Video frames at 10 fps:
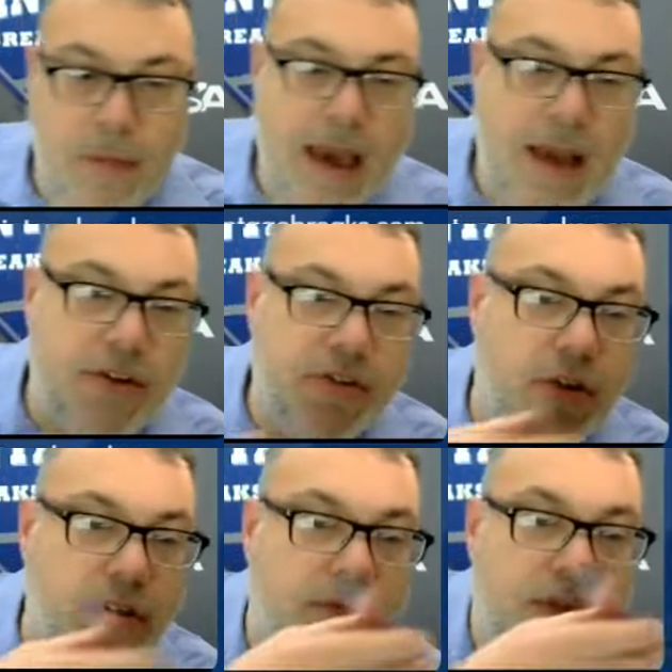Robert
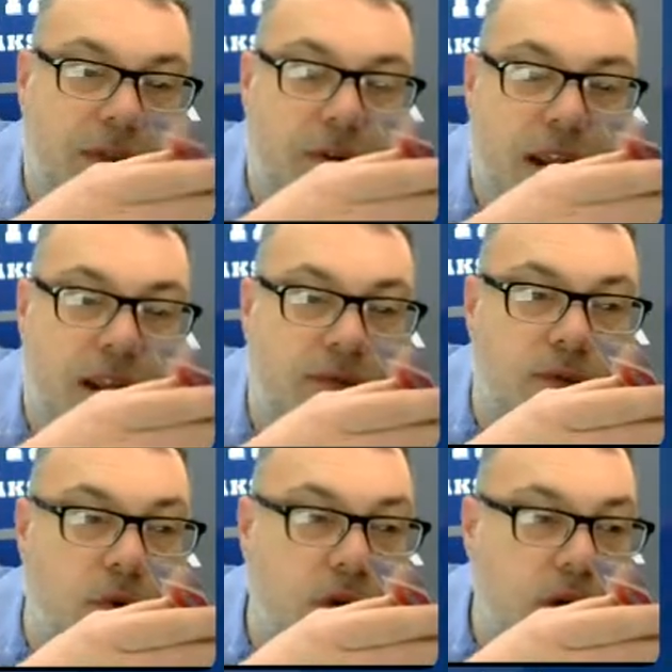Parrish, Hall of Famer,
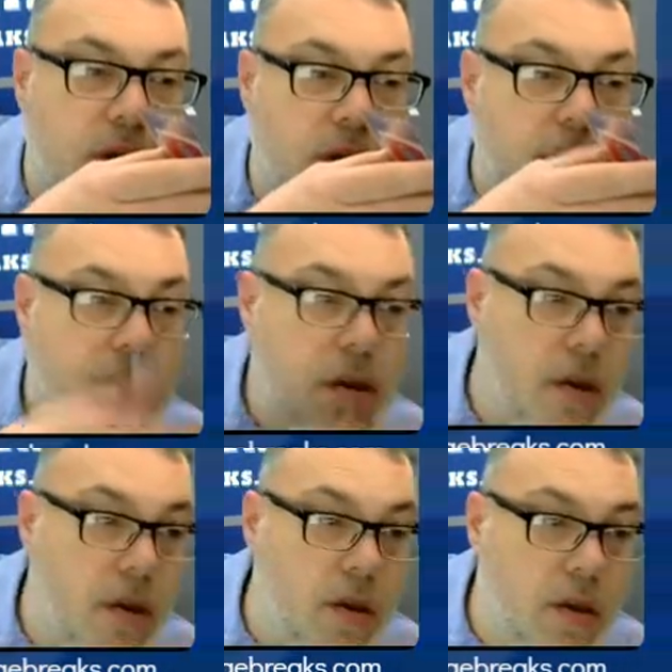84
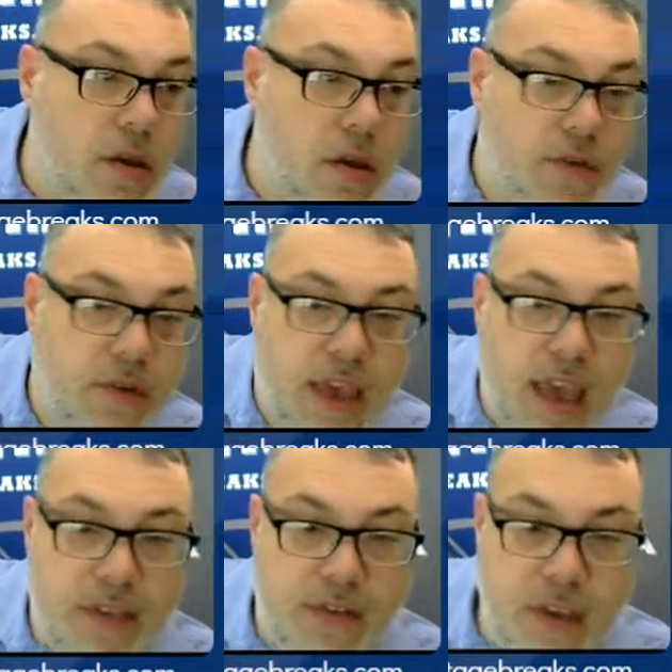
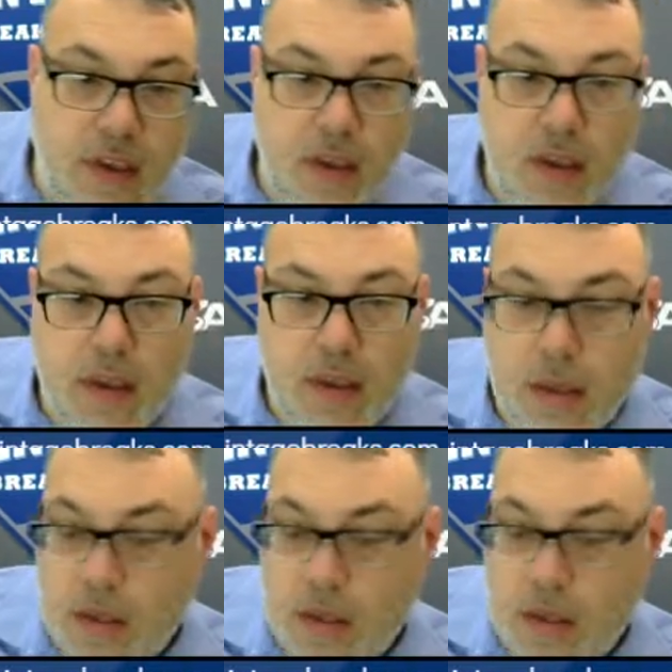for Casey.